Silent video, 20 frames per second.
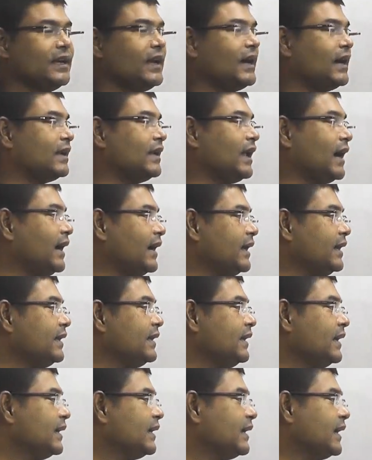A line
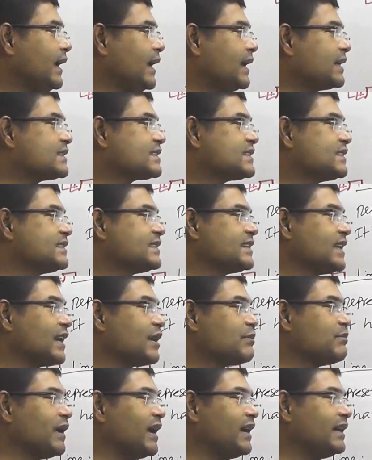
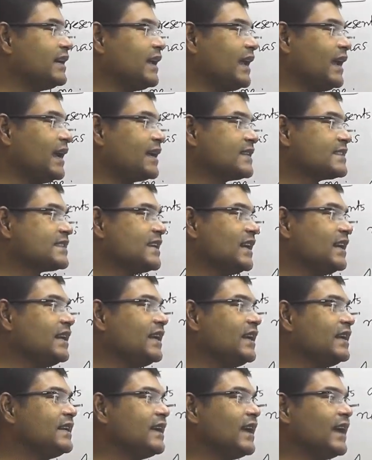segment
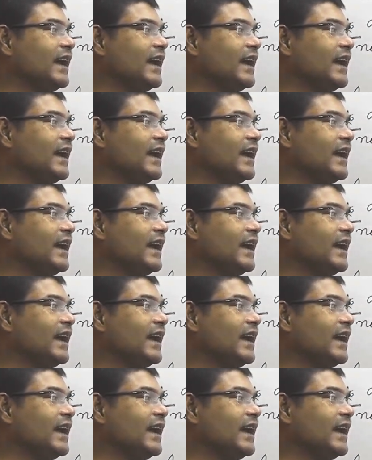extended